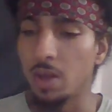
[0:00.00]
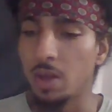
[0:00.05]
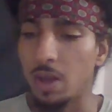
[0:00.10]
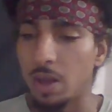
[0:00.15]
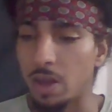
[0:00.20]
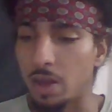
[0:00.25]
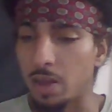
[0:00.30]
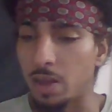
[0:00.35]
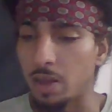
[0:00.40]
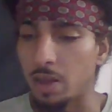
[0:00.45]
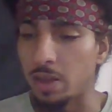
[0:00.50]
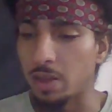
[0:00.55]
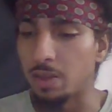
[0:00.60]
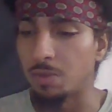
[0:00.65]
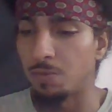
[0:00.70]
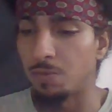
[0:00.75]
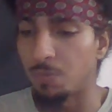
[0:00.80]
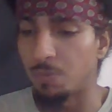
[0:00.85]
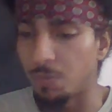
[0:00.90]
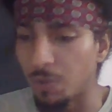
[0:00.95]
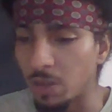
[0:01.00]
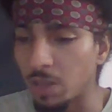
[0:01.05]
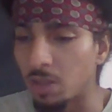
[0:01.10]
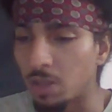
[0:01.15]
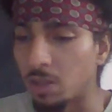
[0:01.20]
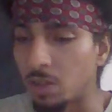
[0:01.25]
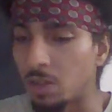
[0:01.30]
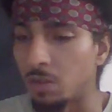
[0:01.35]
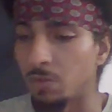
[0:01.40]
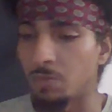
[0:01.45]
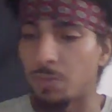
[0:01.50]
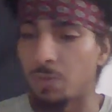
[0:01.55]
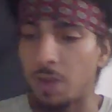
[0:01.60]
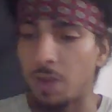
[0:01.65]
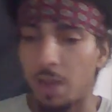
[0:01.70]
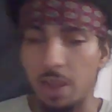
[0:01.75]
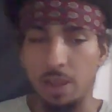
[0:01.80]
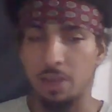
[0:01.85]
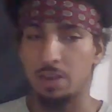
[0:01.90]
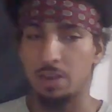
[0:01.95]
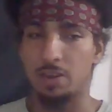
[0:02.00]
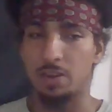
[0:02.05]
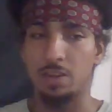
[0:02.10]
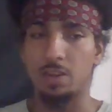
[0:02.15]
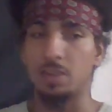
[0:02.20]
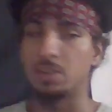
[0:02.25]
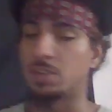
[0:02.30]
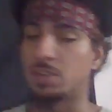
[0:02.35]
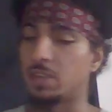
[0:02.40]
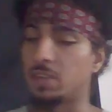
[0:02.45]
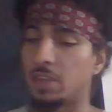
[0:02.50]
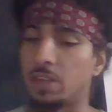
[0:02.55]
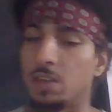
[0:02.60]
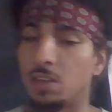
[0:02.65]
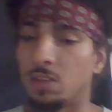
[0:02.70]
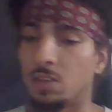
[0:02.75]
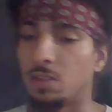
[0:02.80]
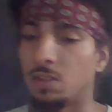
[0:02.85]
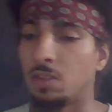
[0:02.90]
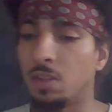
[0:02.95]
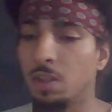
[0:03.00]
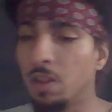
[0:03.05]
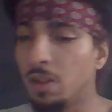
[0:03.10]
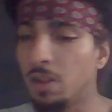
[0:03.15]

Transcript: and feel fine until